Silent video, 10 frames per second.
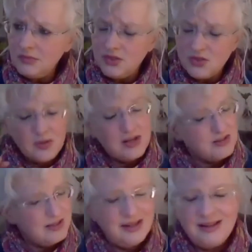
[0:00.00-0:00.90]
It's
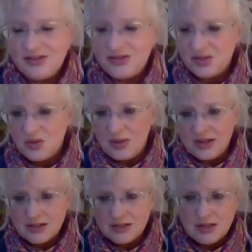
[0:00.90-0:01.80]
translated as the Great
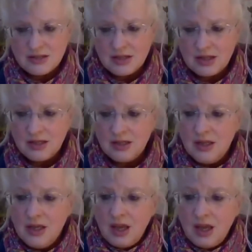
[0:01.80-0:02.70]
Necessity.
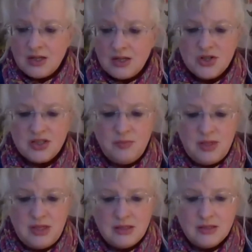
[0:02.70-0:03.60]
And it just
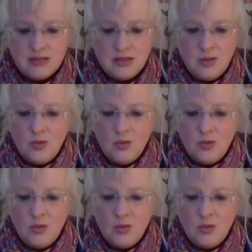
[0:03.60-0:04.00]
means